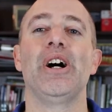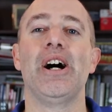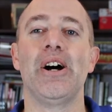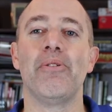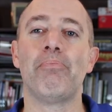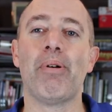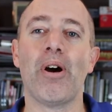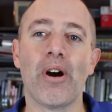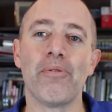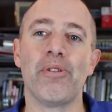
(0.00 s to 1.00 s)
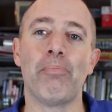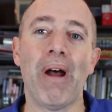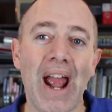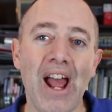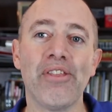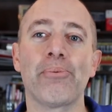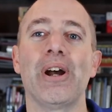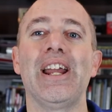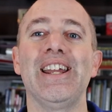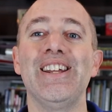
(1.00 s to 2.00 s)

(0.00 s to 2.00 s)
the pathway